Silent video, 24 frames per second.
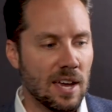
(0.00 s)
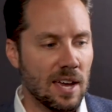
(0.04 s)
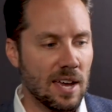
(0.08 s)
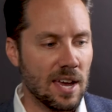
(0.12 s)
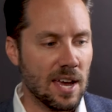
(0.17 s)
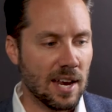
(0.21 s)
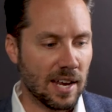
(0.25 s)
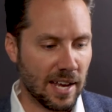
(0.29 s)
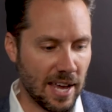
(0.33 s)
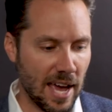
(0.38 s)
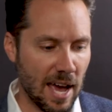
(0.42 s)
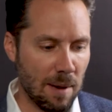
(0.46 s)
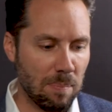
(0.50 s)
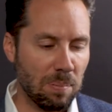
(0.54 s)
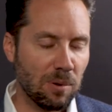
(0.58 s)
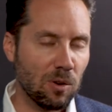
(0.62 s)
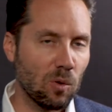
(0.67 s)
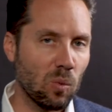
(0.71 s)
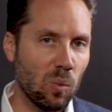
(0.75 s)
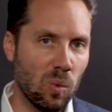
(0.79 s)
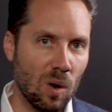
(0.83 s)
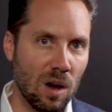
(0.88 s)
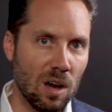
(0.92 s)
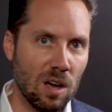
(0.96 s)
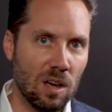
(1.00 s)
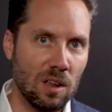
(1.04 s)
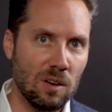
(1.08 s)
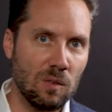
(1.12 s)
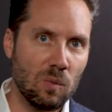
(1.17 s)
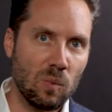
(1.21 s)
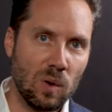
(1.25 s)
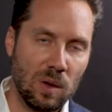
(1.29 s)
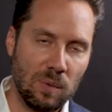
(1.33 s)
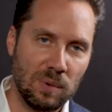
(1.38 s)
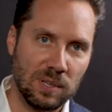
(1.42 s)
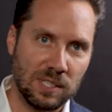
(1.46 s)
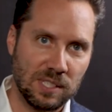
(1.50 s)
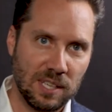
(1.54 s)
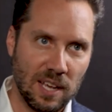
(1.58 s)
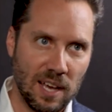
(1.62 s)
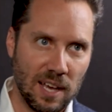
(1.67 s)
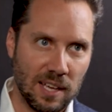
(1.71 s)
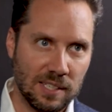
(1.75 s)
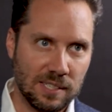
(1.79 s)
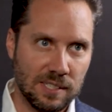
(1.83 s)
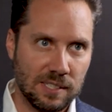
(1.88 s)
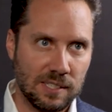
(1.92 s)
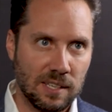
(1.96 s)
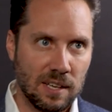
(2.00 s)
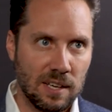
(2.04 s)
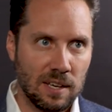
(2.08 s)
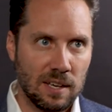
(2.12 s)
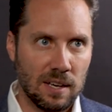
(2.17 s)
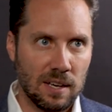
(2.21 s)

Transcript: At Capital One, we would test